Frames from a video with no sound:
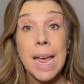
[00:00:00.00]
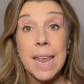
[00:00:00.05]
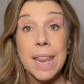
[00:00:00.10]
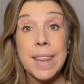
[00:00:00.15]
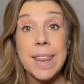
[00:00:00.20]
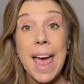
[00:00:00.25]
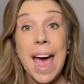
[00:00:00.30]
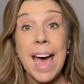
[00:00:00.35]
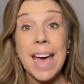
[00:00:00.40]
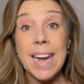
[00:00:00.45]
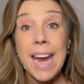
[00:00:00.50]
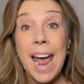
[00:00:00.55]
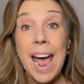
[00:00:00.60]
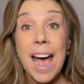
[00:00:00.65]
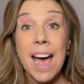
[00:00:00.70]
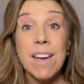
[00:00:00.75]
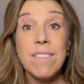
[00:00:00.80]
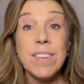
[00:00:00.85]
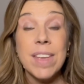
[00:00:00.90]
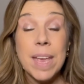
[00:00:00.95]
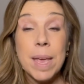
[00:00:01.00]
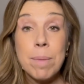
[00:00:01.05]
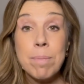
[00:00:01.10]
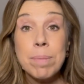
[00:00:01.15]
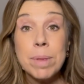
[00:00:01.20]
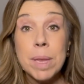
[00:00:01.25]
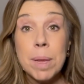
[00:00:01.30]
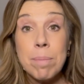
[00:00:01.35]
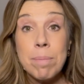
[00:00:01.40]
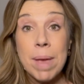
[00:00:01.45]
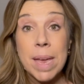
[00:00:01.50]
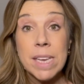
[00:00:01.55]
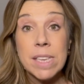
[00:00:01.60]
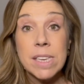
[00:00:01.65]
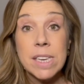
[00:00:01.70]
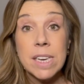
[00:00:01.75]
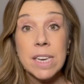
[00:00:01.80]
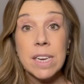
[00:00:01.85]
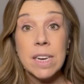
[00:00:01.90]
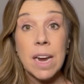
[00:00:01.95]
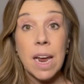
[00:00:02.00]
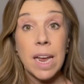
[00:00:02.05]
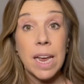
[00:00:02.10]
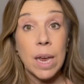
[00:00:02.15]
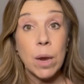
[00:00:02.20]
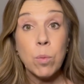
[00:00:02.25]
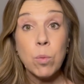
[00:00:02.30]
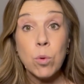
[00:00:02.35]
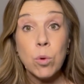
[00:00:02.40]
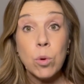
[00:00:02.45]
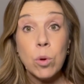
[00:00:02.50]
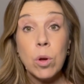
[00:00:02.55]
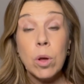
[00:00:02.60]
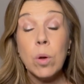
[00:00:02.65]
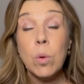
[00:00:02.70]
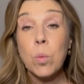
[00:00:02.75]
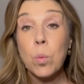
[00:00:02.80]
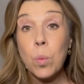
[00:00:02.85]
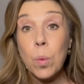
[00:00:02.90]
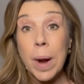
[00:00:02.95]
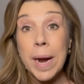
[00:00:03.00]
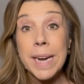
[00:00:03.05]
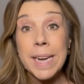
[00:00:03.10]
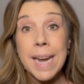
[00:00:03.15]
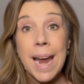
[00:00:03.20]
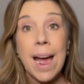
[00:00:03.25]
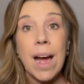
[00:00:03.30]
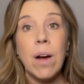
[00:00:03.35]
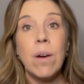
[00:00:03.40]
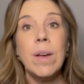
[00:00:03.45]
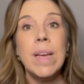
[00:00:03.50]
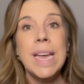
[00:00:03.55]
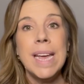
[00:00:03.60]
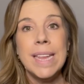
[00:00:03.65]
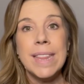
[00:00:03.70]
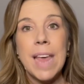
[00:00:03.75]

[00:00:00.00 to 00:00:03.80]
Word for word: that have implemented a rule right now